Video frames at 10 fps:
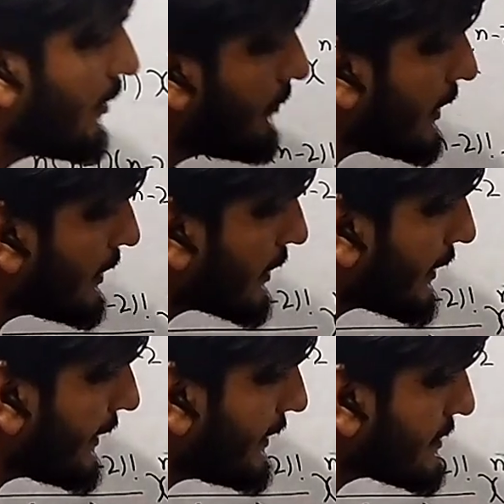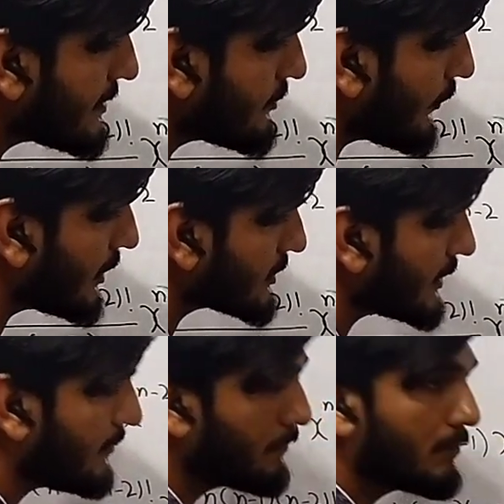we increase this
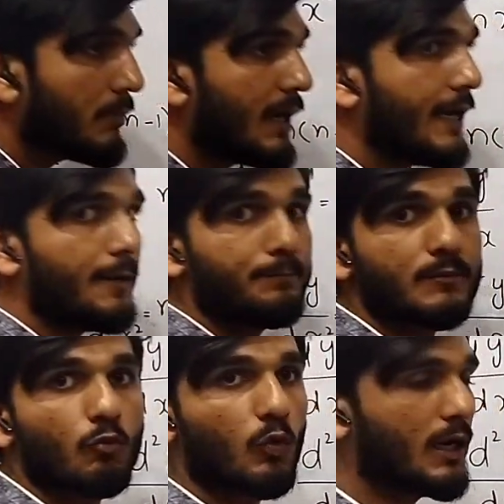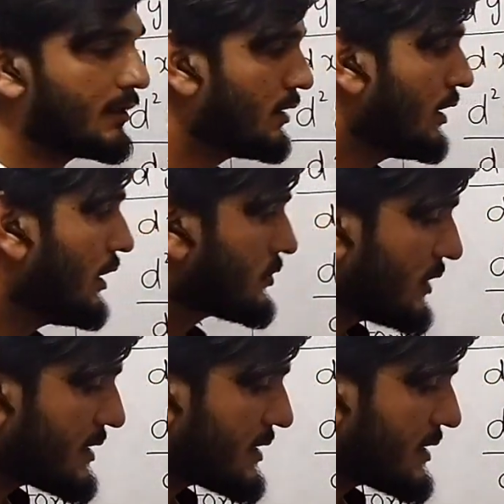function by 1. So